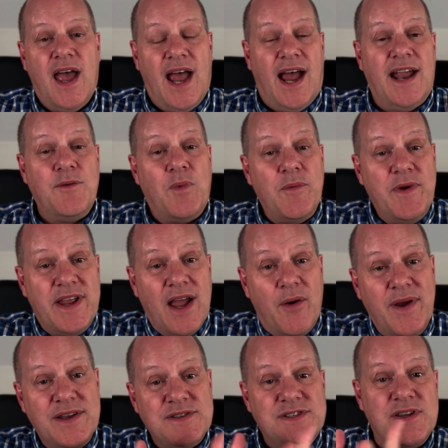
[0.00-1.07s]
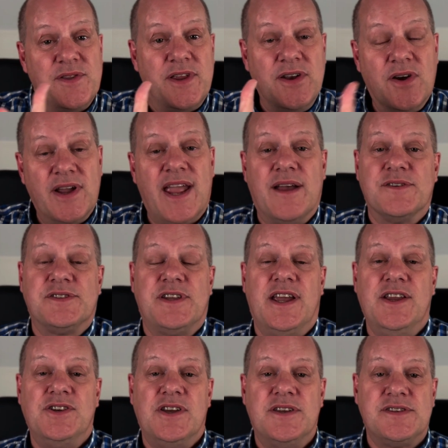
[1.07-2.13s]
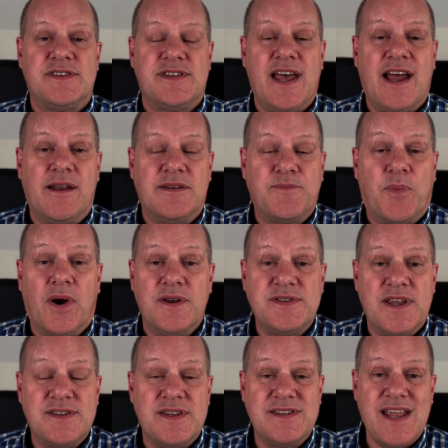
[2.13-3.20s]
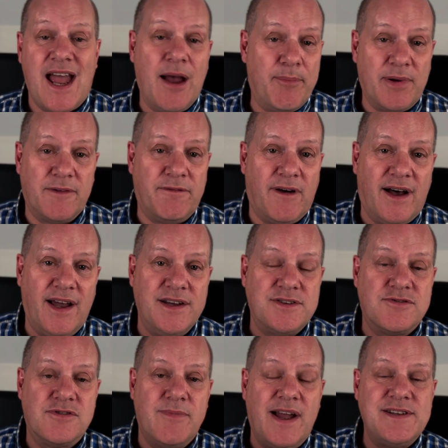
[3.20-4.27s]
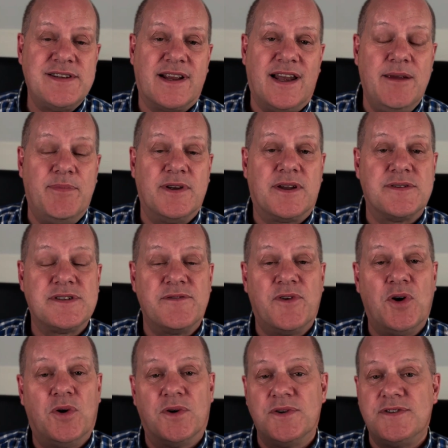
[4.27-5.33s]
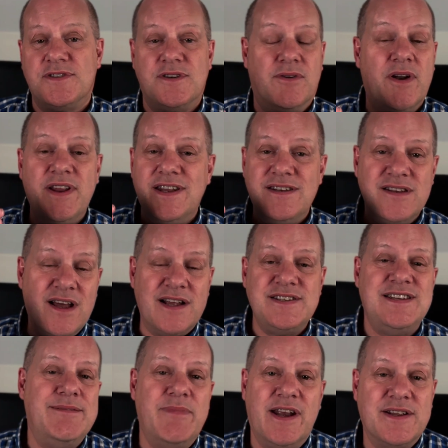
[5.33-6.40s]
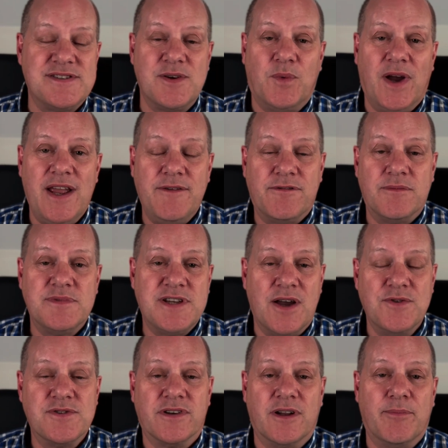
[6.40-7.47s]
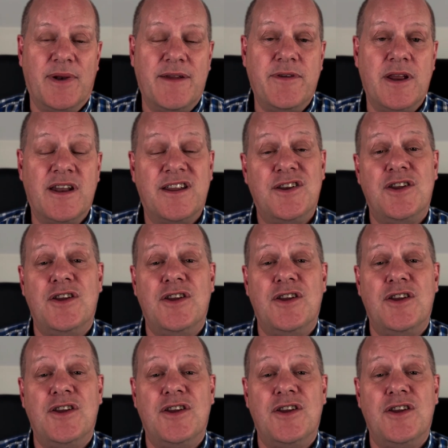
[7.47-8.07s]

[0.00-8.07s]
And when we go into the knockout stages, that process is amplified dramatically because, of course, you're only 90 minutes away from total oblivion and